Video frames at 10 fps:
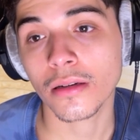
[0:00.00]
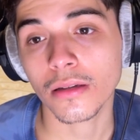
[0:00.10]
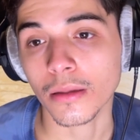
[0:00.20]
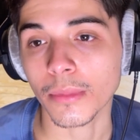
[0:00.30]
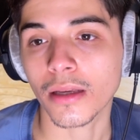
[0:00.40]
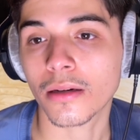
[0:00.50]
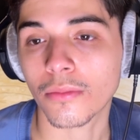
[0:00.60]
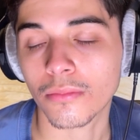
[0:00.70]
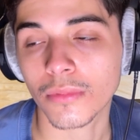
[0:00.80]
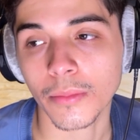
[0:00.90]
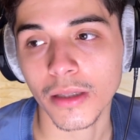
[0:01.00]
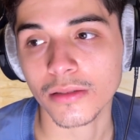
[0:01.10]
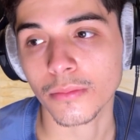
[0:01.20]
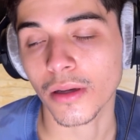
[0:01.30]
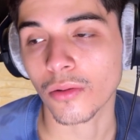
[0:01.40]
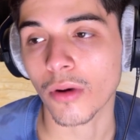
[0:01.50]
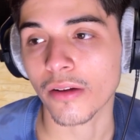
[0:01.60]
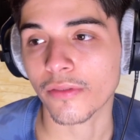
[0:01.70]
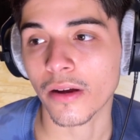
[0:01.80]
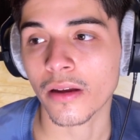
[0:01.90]
Let me get a let me get some better
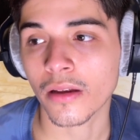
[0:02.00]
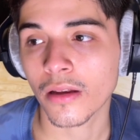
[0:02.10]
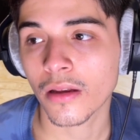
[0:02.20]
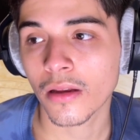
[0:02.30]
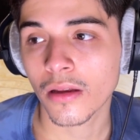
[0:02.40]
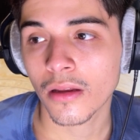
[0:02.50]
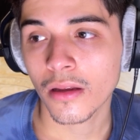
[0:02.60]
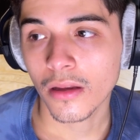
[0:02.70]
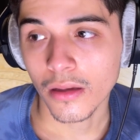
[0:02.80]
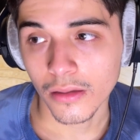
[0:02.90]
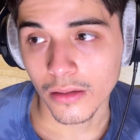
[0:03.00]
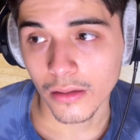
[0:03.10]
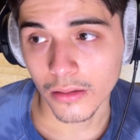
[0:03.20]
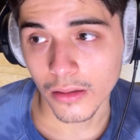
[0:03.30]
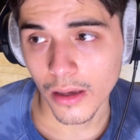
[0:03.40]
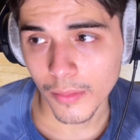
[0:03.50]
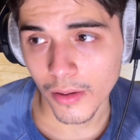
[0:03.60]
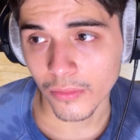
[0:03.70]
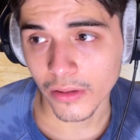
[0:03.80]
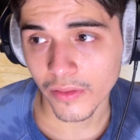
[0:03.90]
Wi-Fi. And uh, yeah,
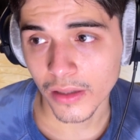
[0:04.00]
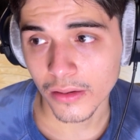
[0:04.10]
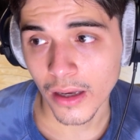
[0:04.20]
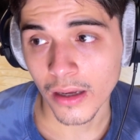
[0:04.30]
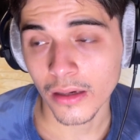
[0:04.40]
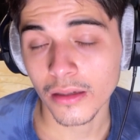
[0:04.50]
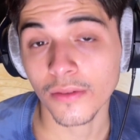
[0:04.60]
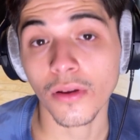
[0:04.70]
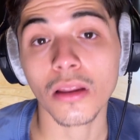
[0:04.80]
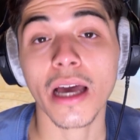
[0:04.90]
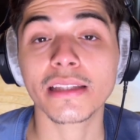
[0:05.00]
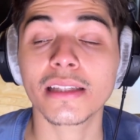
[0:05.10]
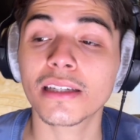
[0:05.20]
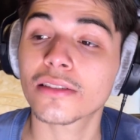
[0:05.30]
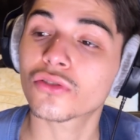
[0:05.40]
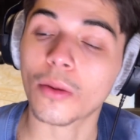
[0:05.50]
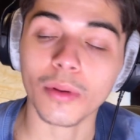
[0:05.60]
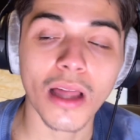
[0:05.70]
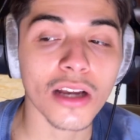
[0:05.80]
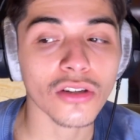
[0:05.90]
man, we'll leave it at that. If y'all liked it, drop a
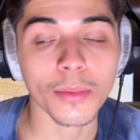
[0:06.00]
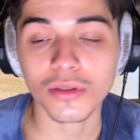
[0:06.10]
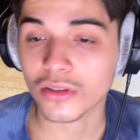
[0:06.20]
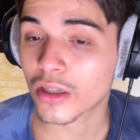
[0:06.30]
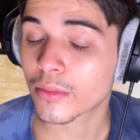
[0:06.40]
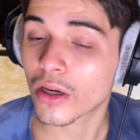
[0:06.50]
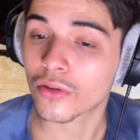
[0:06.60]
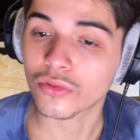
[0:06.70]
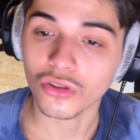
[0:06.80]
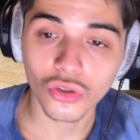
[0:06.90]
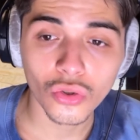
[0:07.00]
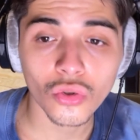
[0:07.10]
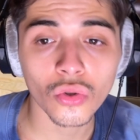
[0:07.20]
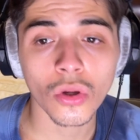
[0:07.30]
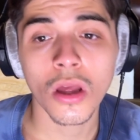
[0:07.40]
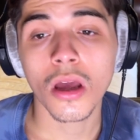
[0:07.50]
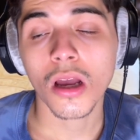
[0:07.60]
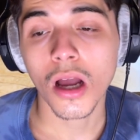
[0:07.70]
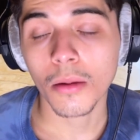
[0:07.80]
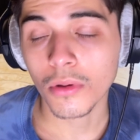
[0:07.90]
like, drop a sub. Y'all know what to do.
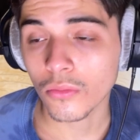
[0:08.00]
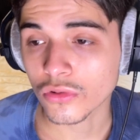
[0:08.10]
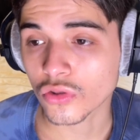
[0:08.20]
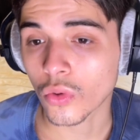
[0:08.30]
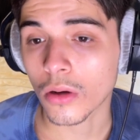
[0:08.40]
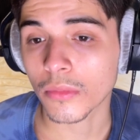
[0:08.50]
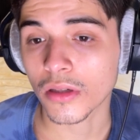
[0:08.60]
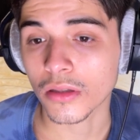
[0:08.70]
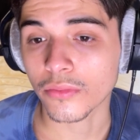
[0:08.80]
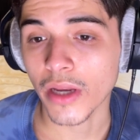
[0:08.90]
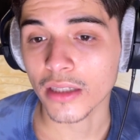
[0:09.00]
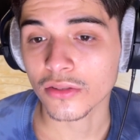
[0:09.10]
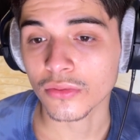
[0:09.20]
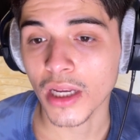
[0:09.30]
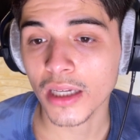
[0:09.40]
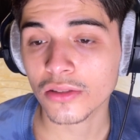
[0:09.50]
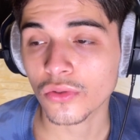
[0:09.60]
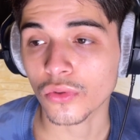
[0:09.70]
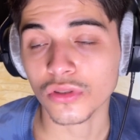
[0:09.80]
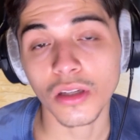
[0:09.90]
Comment what you want me to react to next,
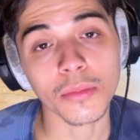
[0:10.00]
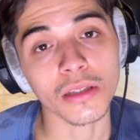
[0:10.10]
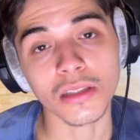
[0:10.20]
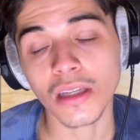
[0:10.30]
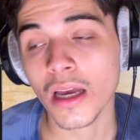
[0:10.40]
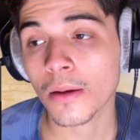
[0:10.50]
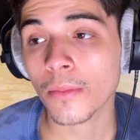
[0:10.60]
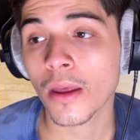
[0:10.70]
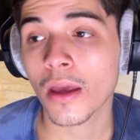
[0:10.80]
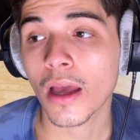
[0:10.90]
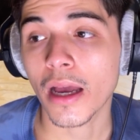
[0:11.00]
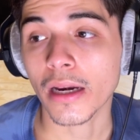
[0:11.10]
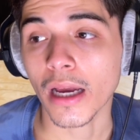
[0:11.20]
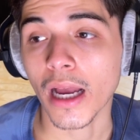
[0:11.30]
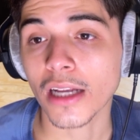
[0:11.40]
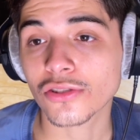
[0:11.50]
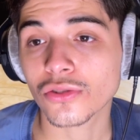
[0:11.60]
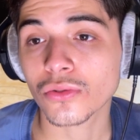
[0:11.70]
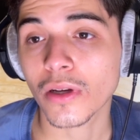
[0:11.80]
or send me a DM, and I got you.